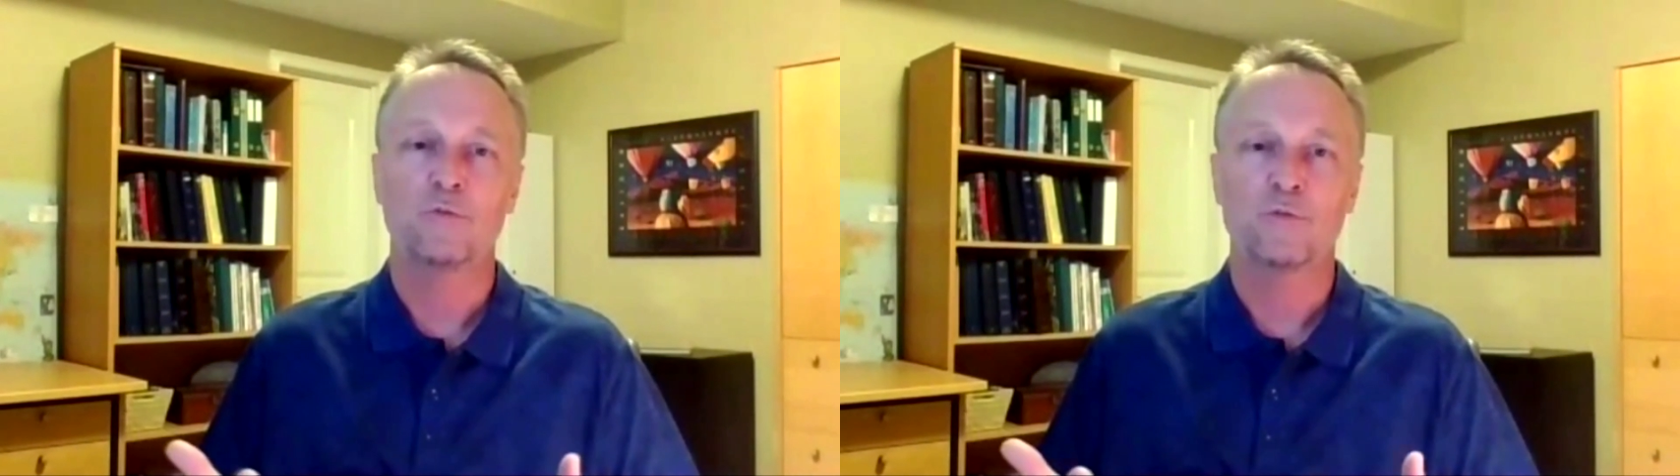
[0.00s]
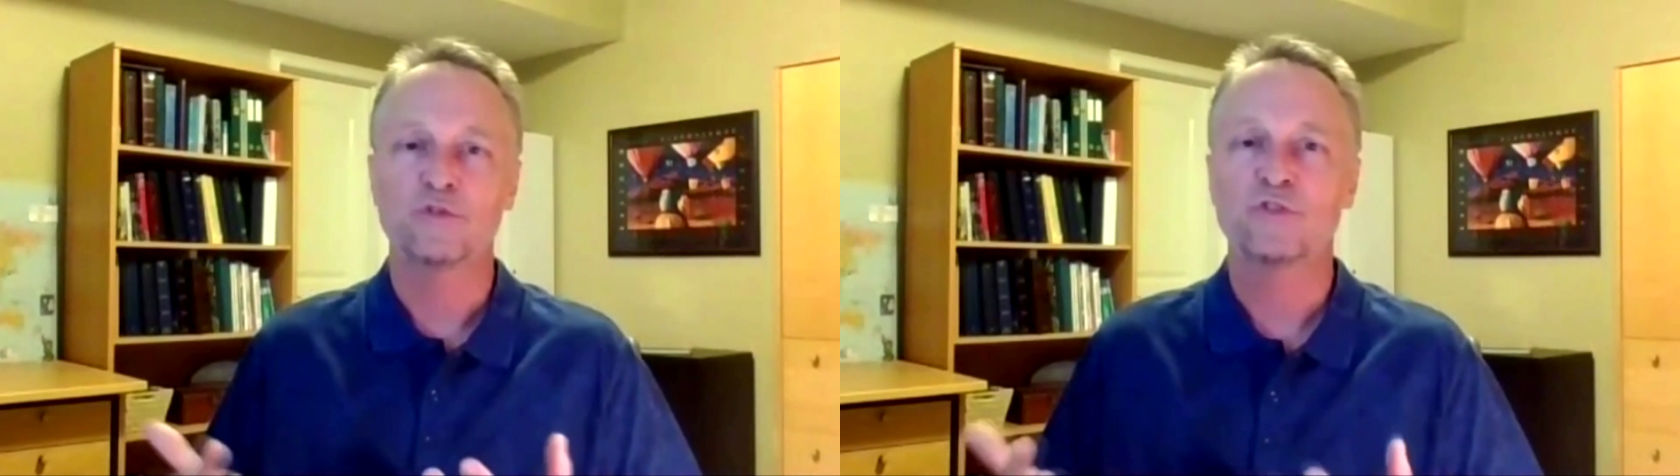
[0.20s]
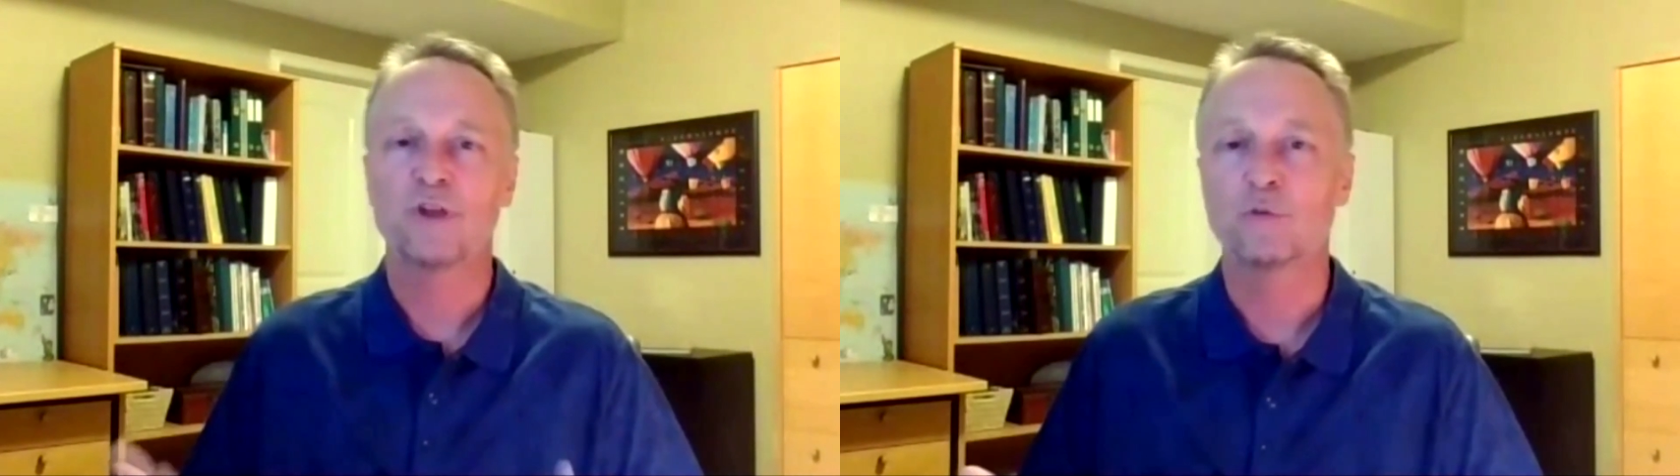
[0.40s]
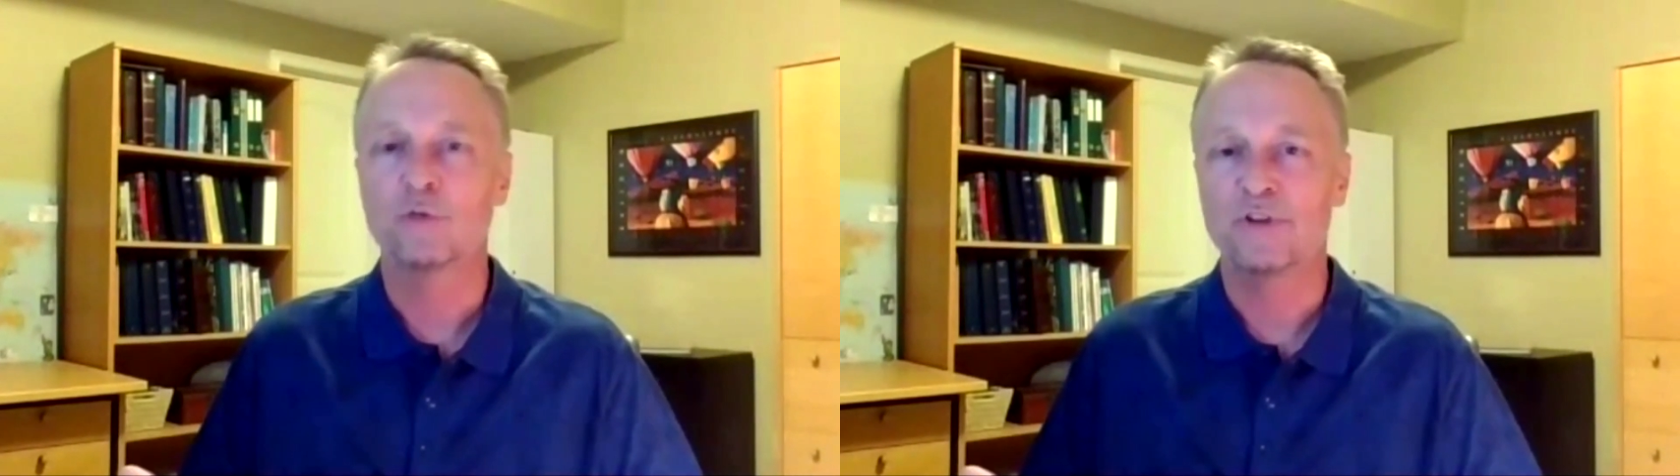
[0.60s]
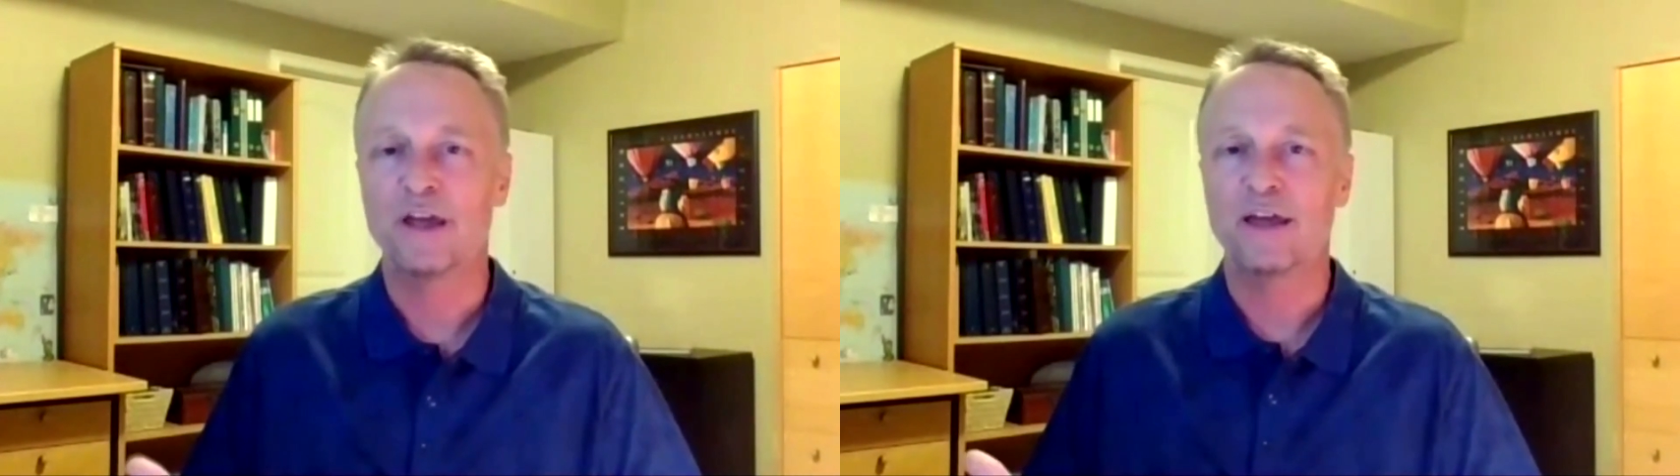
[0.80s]
for several
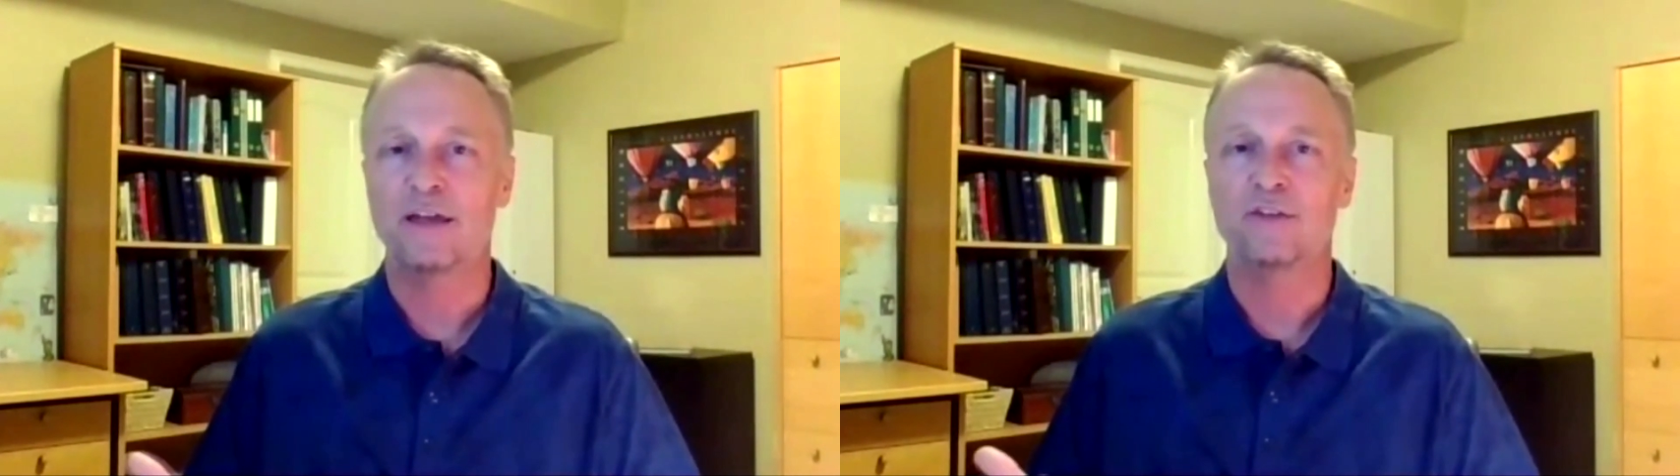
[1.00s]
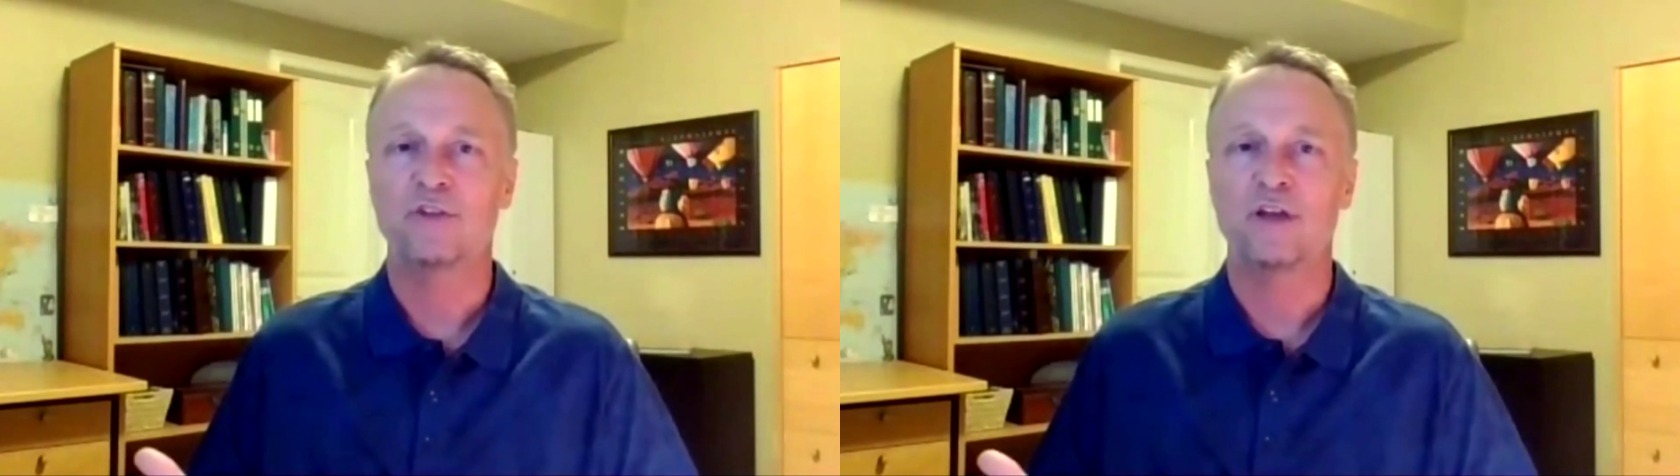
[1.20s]
days